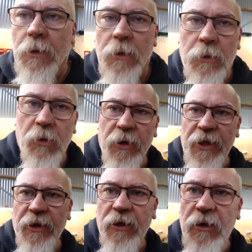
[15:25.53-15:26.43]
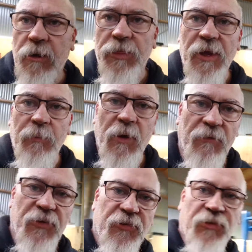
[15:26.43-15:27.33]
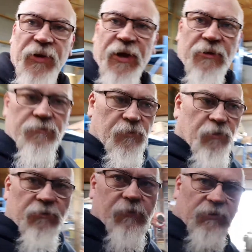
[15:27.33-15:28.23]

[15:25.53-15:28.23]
Righty, I think I'm about finished for the day. I